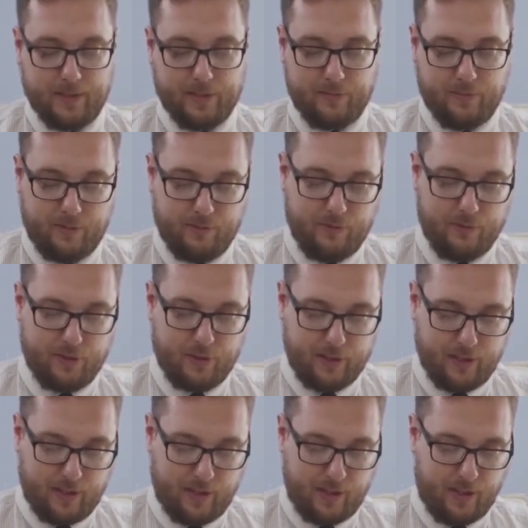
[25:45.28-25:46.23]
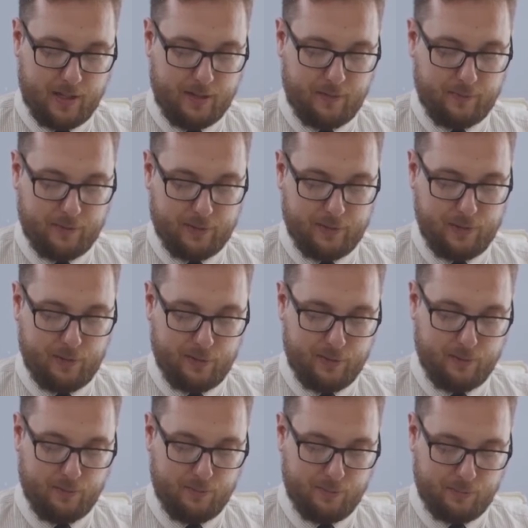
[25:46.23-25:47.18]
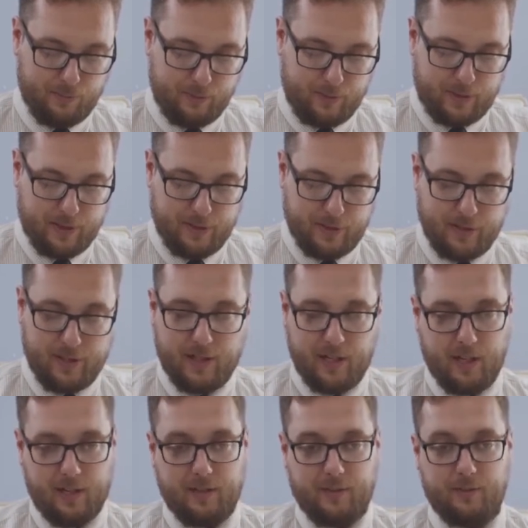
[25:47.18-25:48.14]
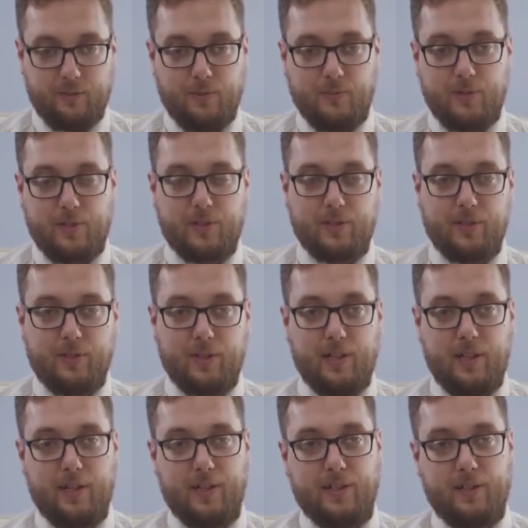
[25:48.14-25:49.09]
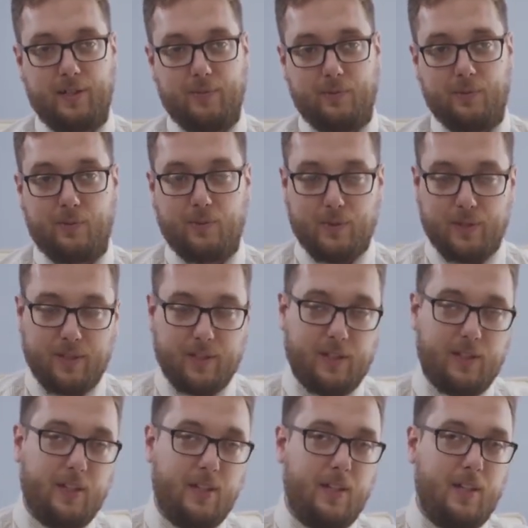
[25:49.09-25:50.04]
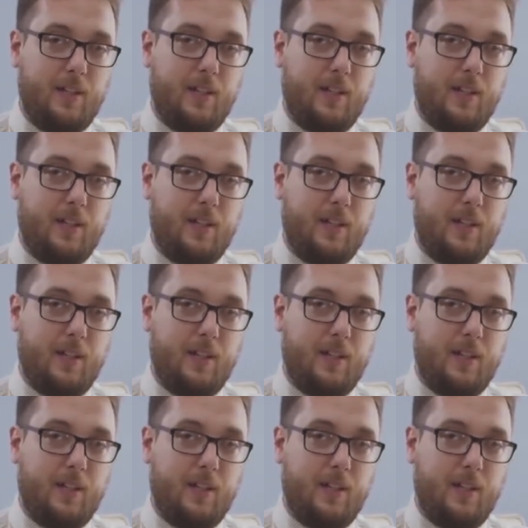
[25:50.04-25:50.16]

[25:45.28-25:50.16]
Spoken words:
in the village of exception, in the village